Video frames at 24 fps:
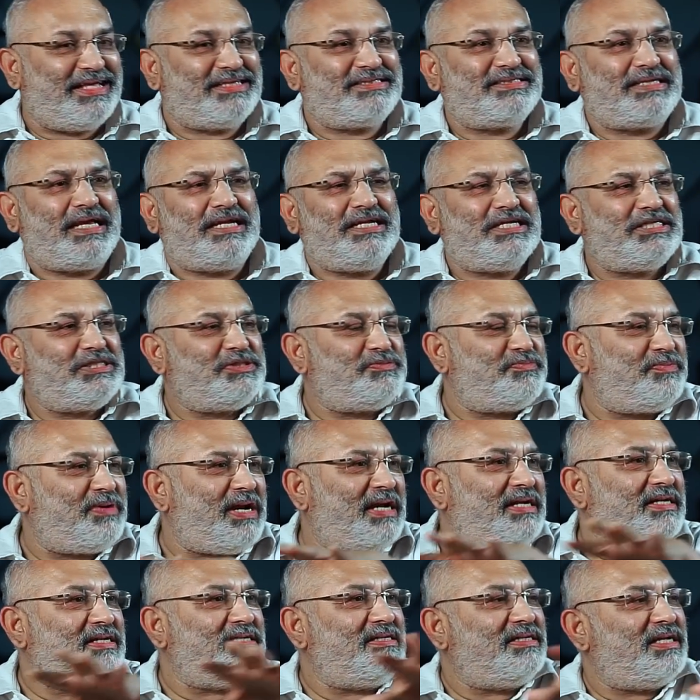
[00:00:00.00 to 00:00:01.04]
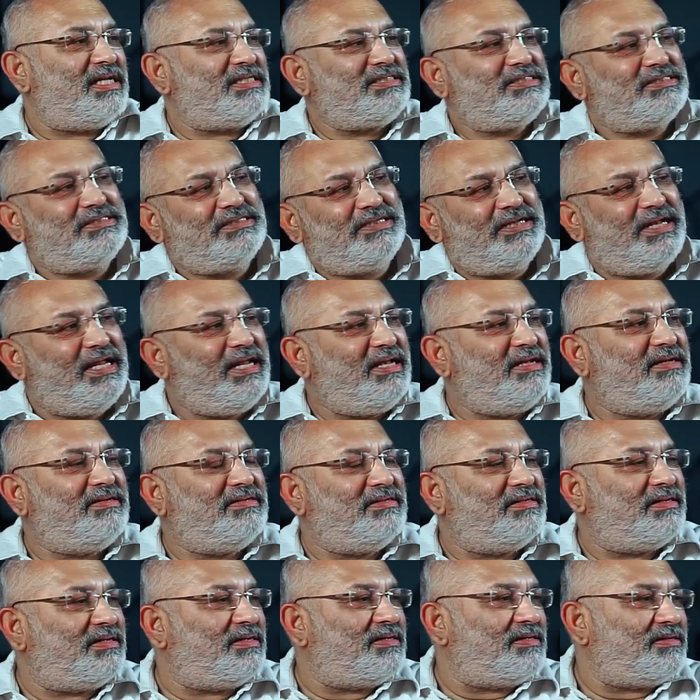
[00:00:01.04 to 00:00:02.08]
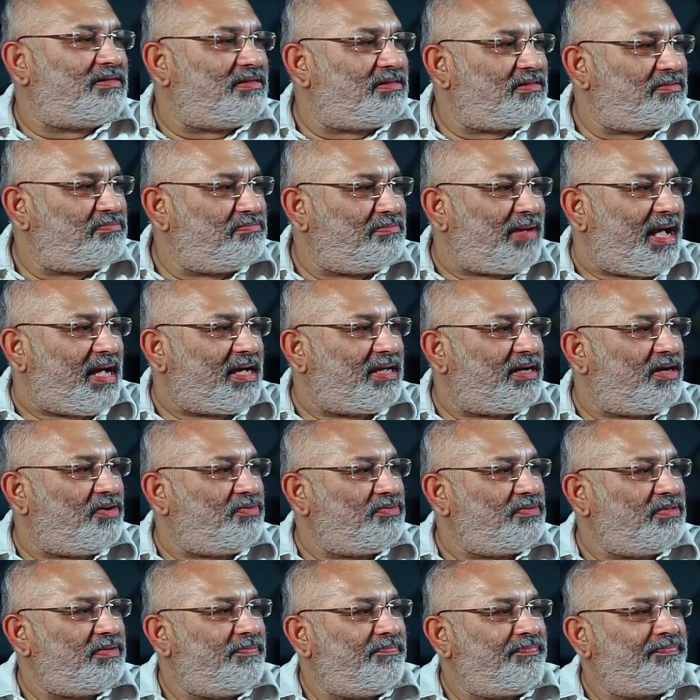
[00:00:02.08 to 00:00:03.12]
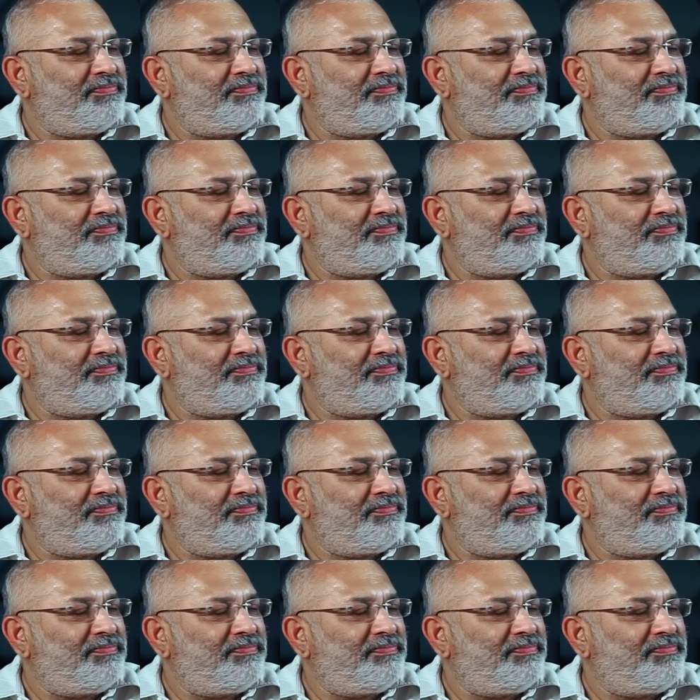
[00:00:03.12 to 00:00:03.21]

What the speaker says: Yes, and it's spread in lush green background.